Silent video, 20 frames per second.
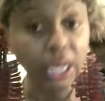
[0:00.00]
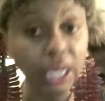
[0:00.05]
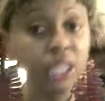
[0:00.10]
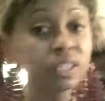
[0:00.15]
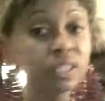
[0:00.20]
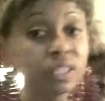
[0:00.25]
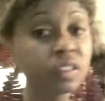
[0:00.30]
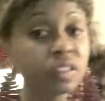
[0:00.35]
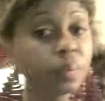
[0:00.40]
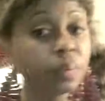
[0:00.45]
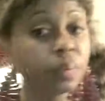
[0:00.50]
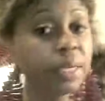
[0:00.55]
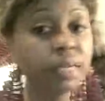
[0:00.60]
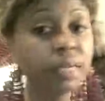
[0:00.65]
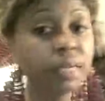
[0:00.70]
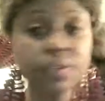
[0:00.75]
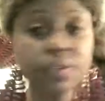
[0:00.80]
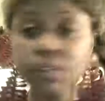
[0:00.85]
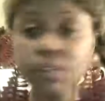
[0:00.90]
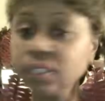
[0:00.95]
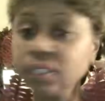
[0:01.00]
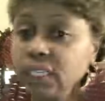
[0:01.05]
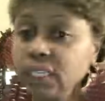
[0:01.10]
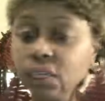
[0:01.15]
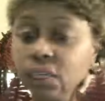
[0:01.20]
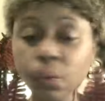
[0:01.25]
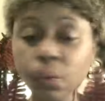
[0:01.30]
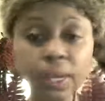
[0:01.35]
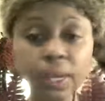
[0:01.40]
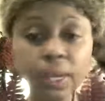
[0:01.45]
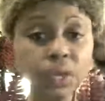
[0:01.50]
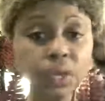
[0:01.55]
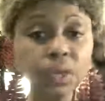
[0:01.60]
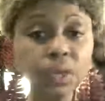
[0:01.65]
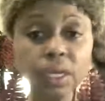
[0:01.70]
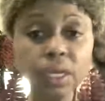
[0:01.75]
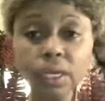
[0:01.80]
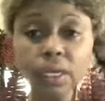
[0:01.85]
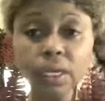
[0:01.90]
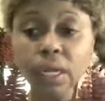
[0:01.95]
to speak, if there's any way you can
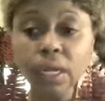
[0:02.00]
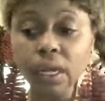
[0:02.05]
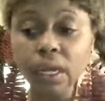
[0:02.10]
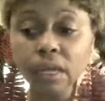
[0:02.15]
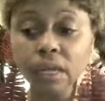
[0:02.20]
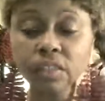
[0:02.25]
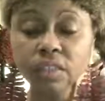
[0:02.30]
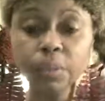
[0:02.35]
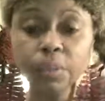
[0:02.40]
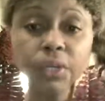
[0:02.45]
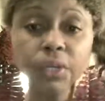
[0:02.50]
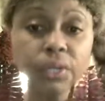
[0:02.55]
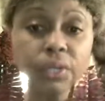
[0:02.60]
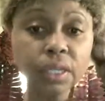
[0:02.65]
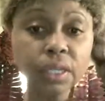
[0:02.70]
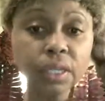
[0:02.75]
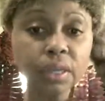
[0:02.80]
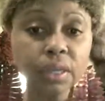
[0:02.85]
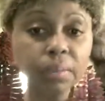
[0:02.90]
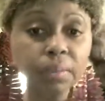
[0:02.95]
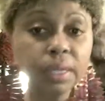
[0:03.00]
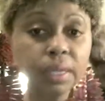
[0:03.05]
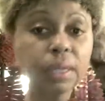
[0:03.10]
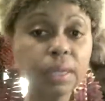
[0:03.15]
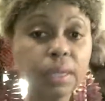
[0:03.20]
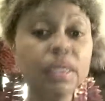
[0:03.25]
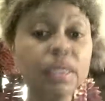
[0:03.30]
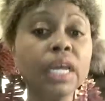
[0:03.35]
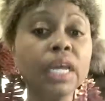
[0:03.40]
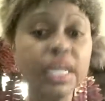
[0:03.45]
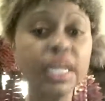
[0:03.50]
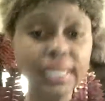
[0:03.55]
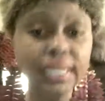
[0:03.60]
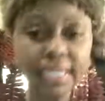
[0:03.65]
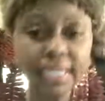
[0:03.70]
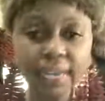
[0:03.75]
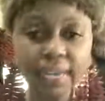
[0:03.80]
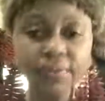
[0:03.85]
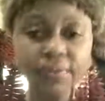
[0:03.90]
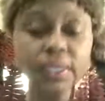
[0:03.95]
get a speaker to come in, it
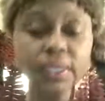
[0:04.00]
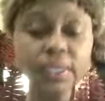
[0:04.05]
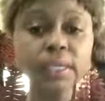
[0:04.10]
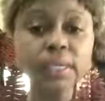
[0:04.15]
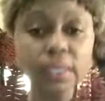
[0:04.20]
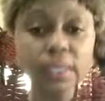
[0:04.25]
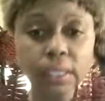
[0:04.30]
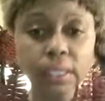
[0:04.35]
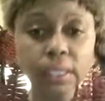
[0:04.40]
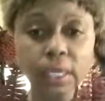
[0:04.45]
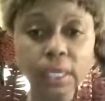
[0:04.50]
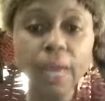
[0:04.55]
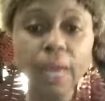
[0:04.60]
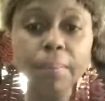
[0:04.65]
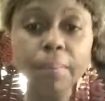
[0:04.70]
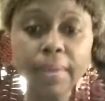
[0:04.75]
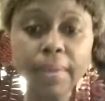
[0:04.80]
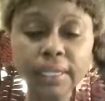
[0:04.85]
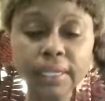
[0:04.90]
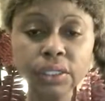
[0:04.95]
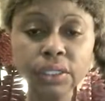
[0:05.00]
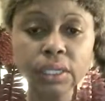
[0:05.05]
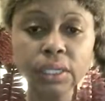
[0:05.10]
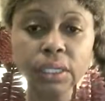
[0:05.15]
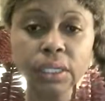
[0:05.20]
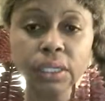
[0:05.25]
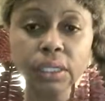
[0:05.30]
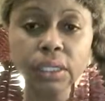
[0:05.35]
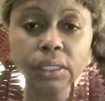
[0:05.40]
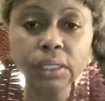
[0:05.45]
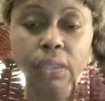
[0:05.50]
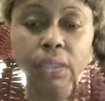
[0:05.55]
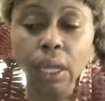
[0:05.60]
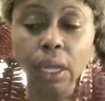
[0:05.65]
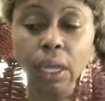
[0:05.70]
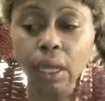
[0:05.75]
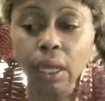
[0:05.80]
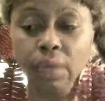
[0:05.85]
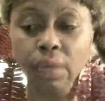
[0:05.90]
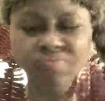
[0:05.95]
definitely makes the kids
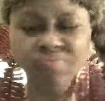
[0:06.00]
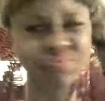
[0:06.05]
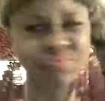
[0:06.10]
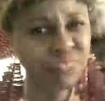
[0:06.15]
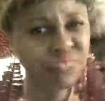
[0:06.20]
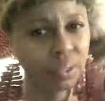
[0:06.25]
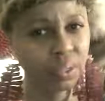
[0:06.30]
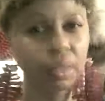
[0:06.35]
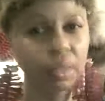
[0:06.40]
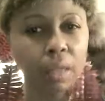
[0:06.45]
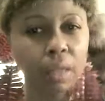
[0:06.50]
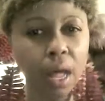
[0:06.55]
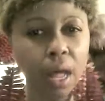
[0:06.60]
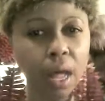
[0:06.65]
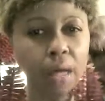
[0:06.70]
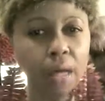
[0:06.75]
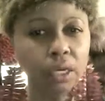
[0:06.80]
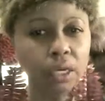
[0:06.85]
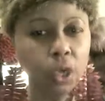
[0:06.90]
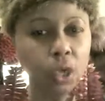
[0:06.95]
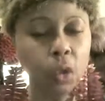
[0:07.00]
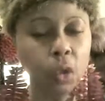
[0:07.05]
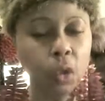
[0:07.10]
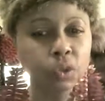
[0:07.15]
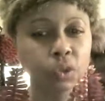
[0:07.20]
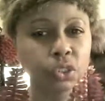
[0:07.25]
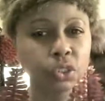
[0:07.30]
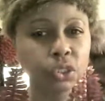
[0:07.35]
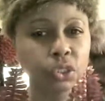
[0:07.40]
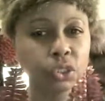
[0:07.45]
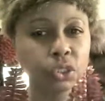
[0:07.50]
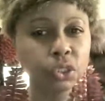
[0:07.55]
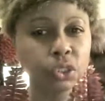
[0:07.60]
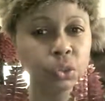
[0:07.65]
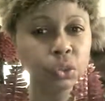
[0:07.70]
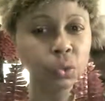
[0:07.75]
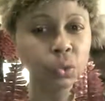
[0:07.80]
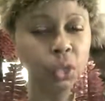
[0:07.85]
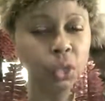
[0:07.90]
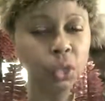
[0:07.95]
feel a lot closer to
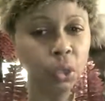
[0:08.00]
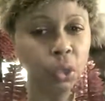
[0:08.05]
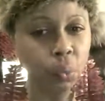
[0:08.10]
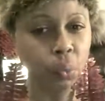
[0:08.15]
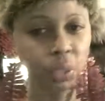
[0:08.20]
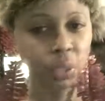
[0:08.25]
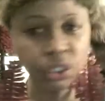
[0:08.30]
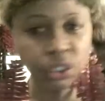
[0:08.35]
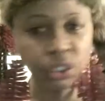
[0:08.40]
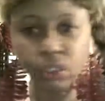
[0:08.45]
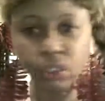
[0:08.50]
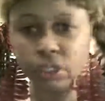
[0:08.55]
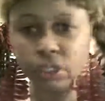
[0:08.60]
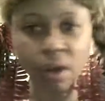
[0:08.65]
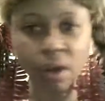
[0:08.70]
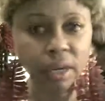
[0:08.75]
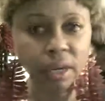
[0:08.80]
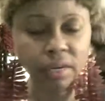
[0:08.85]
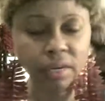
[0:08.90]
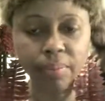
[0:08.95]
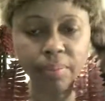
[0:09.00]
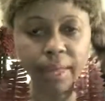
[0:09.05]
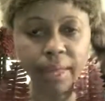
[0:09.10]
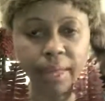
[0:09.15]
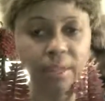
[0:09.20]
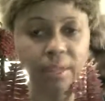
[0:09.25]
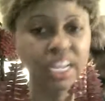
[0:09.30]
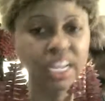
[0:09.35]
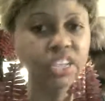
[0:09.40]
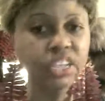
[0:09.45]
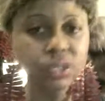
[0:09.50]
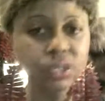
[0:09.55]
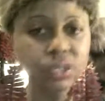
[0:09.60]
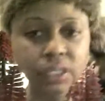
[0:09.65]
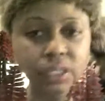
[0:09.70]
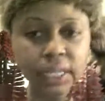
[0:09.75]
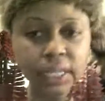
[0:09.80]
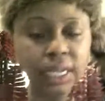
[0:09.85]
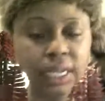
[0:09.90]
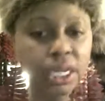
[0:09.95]
what you're talking about,
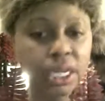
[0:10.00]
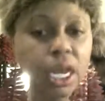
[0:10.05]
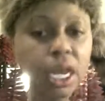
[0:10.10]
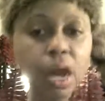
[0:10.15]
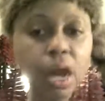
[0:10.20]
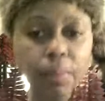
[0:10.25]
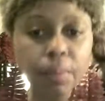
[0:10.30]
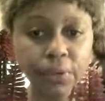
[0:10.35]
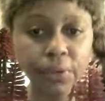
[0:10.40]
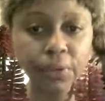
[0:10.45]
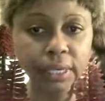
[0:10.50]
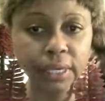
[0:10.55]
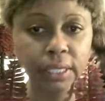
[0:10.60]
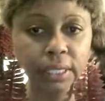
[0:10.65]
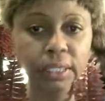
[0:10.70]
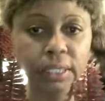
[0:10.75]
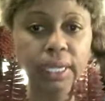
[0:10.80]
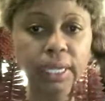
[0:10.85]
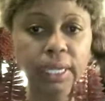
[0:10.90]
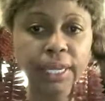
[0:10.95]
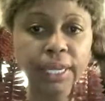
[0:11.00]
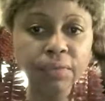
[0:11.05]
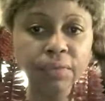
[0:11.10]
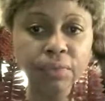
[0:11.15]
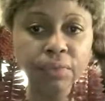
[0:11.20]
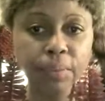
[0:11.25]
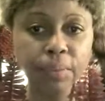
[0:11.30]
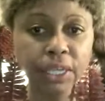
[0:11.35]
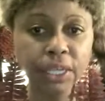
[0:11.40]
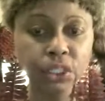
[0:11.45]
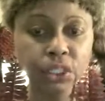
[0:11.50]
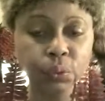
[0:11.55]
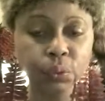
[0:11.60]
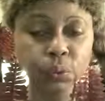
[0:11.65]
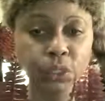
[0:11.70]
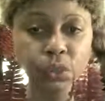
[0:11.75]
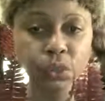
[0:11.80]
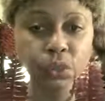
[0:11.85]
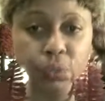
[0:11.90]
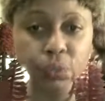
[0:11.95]
understanding, comprehending that information when
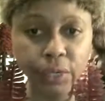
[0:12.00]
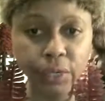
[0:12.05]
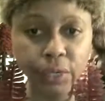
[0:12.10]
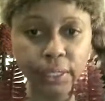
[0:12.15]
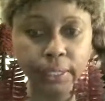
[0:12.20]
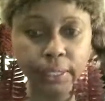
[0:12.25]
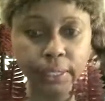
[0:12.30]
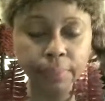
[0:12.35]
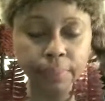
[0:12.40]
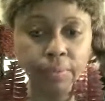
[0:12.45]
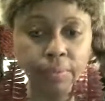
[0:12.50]
you're reading.